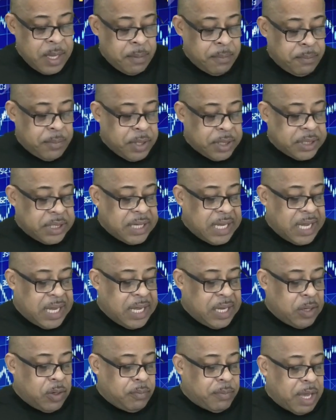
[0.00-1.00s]
But
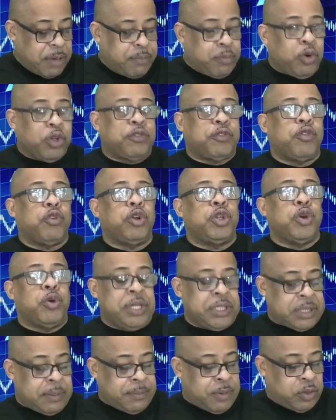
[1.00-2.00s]
now my portfolio
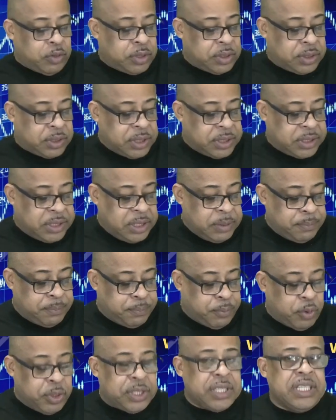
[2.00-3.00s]
is about
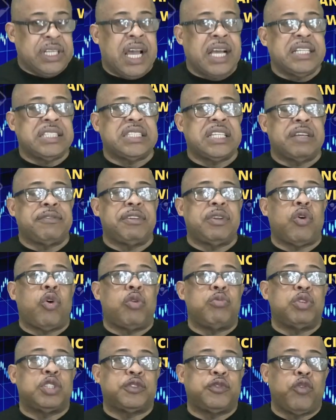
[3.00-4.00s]
13.97,
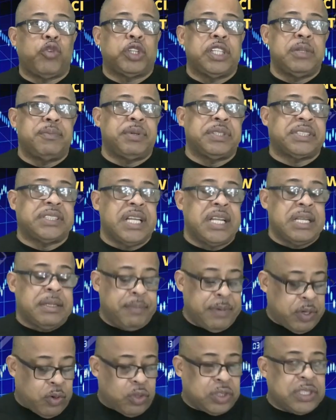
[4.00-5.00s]
almost 14%
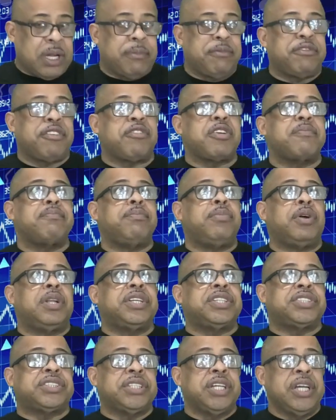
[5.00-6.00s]
because I'm very
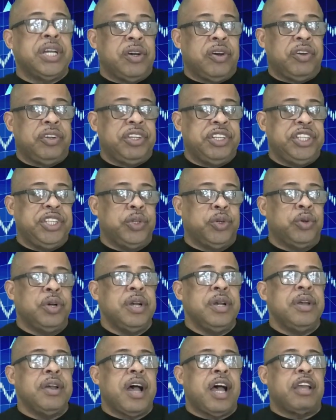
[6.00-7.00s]
bullish on NIO.
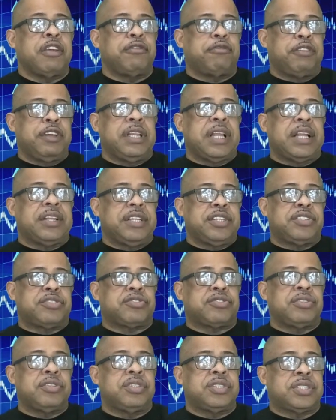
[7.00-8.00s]
I feel that this
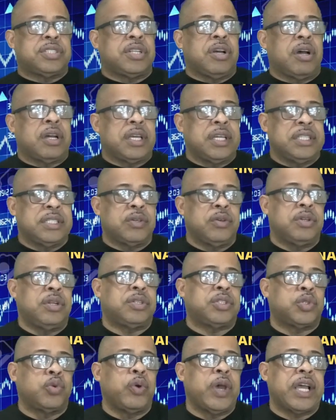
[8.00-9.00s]
stock is going to
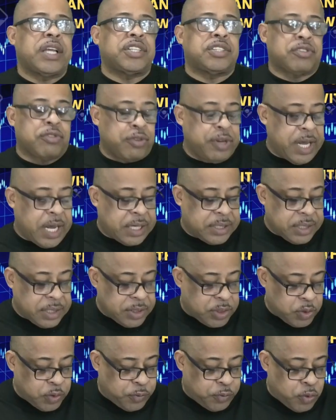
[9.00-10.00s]
2x, 3x and
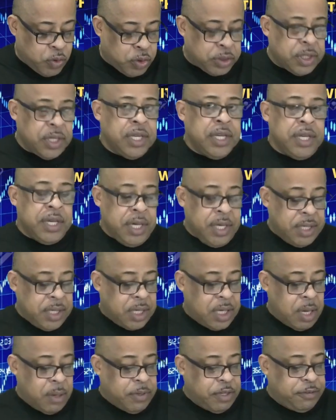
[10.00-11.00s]
so forth in the
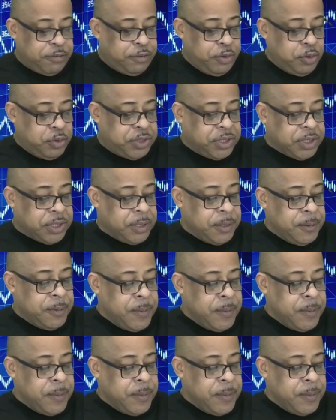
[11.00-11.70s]
coming future.